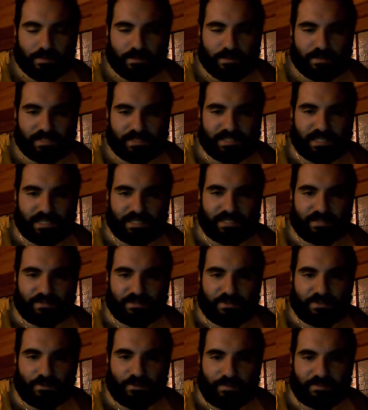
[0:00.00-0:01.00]
season
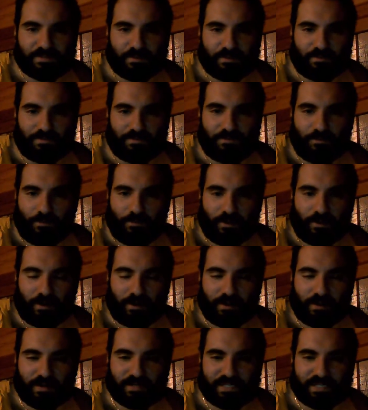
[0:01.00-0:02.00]
2, episode 4,
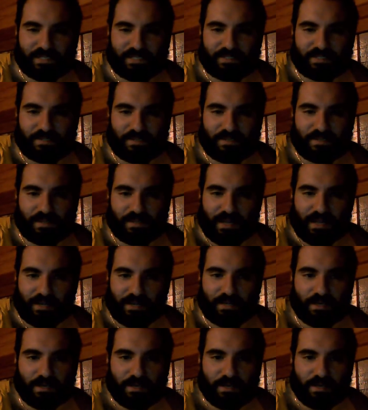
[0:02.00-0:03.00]
because he
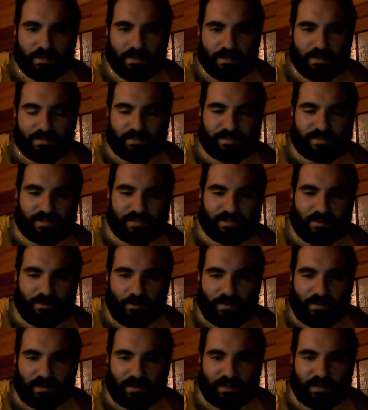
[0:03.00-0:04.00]
like doesn't know
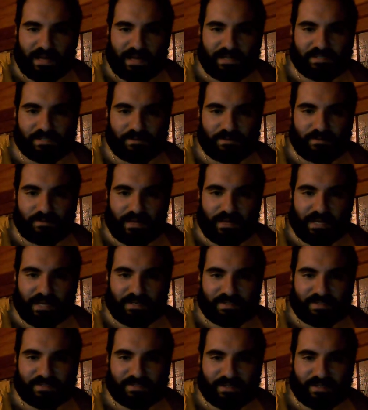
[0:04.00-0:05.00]
about Lancel and he
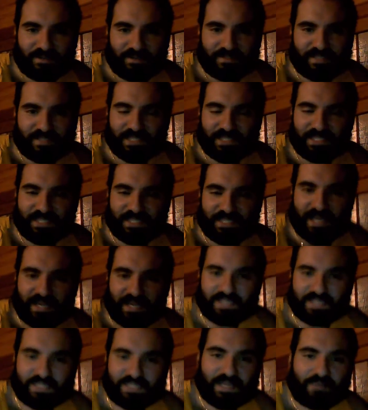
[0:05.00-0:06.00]
doesn't understand
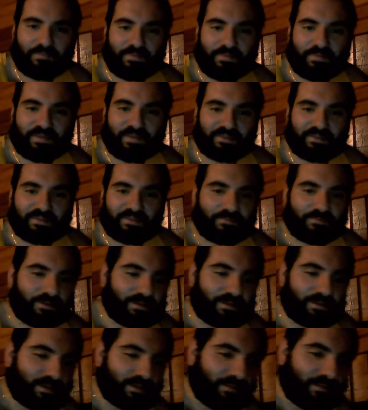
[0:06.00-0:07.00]
Stannis, and that would be a good one to
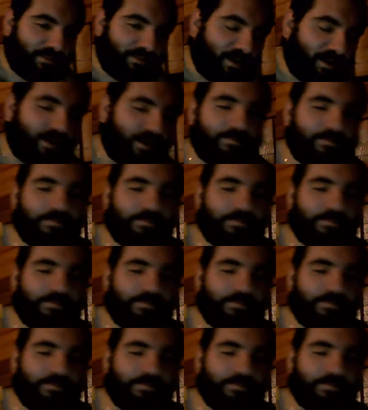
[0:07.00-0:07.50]
come in on.